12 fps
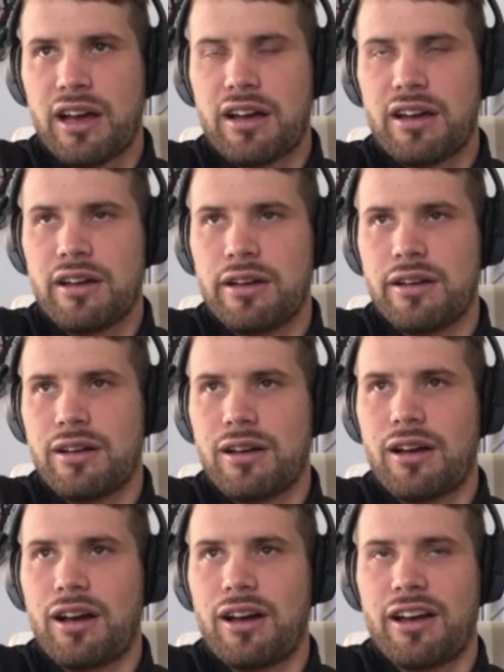yeah,
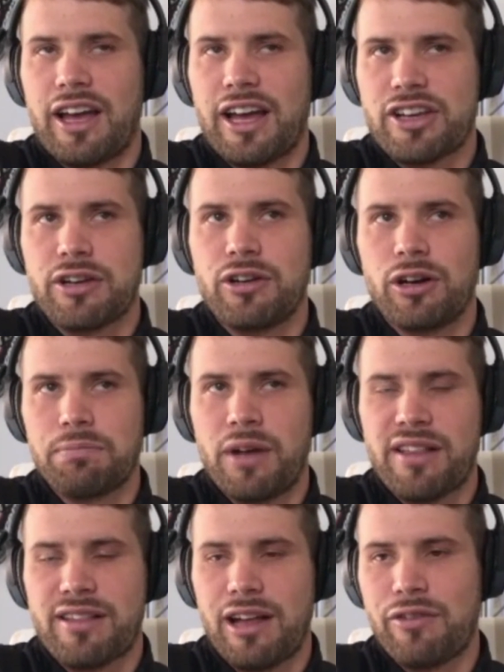I actually
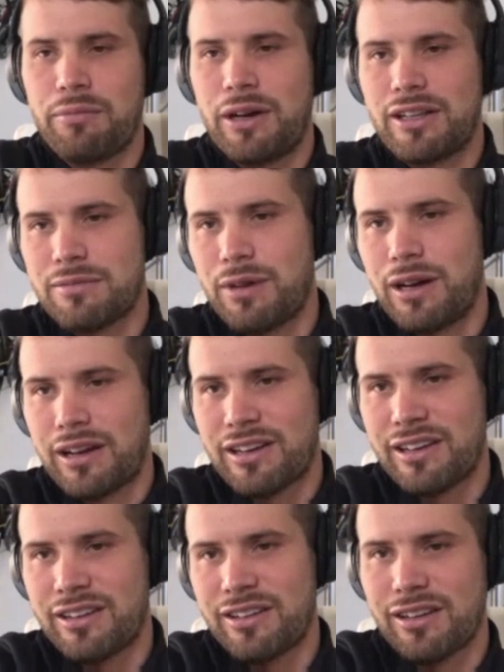got myself a mountain
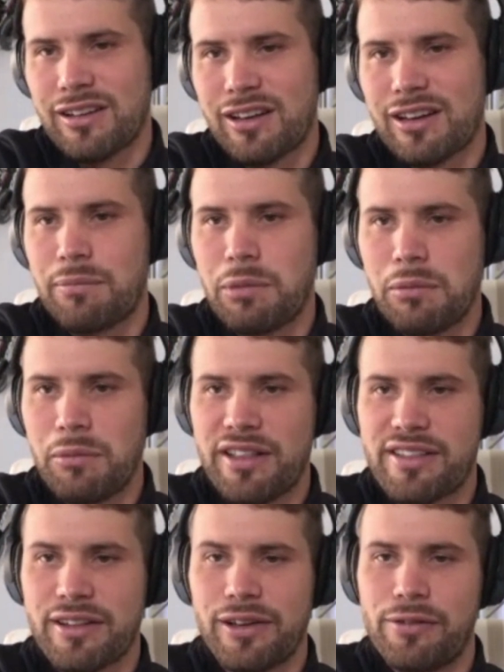bike a
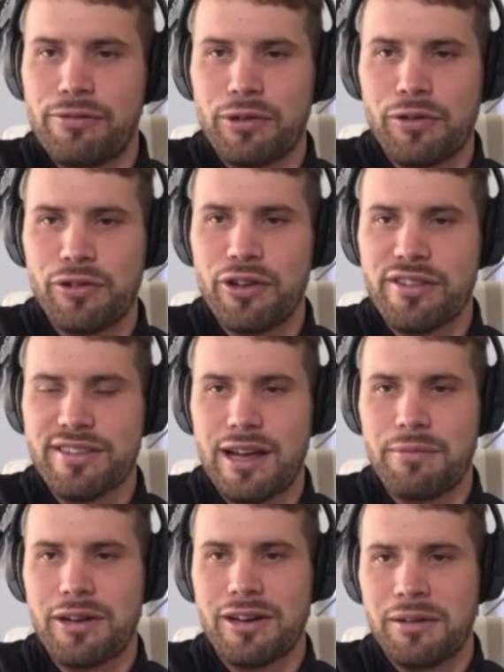couple of months ago for the
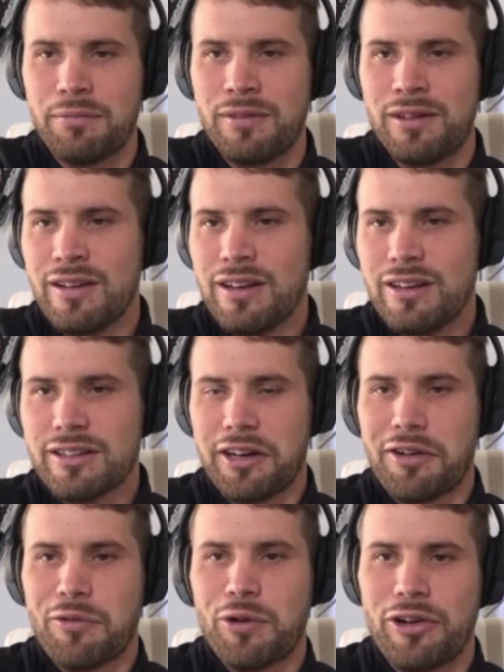first time, and I'm
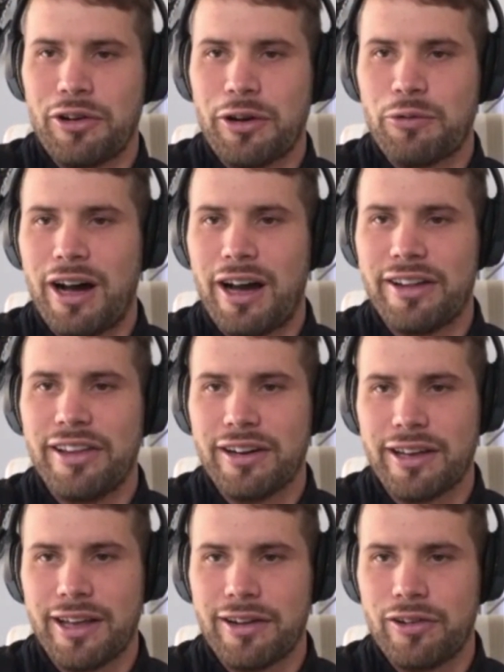kind of wondering
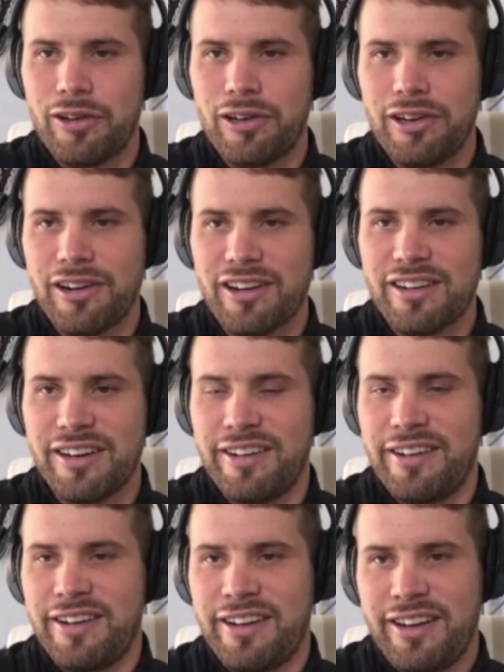why I didn't get it earlier.
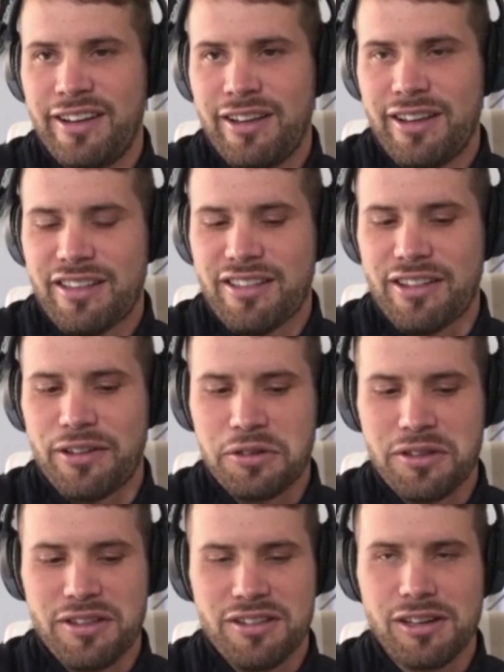Right? So
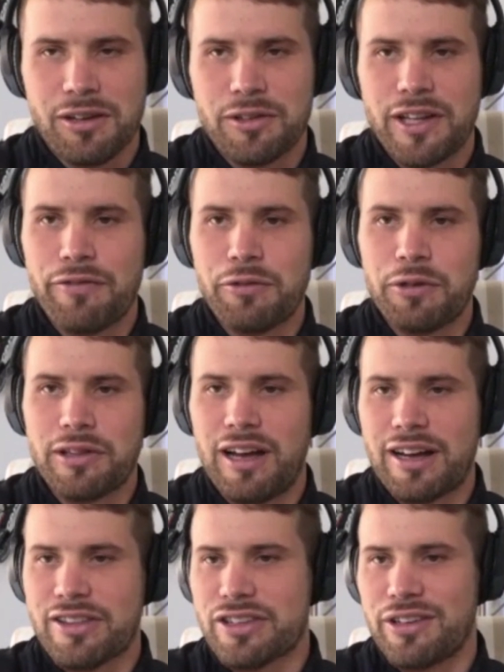I
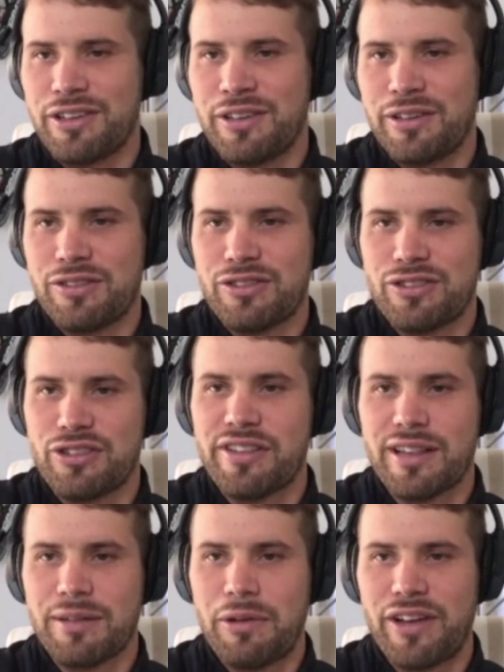would like to
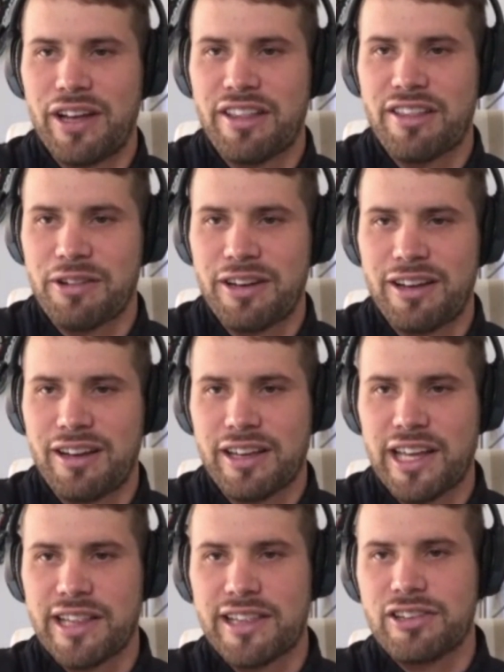do some events
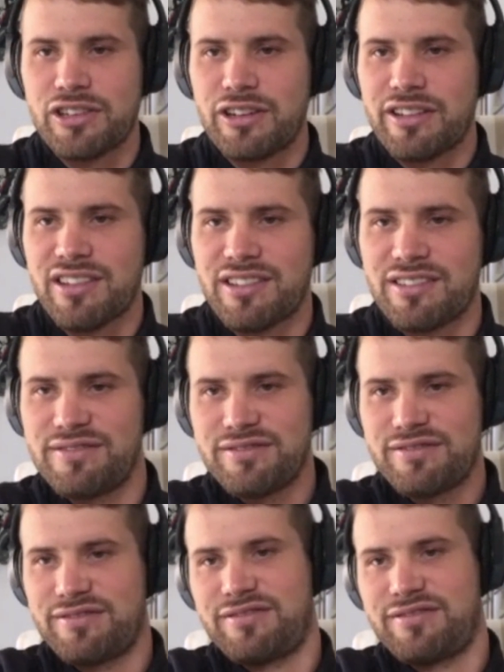when I get the chance.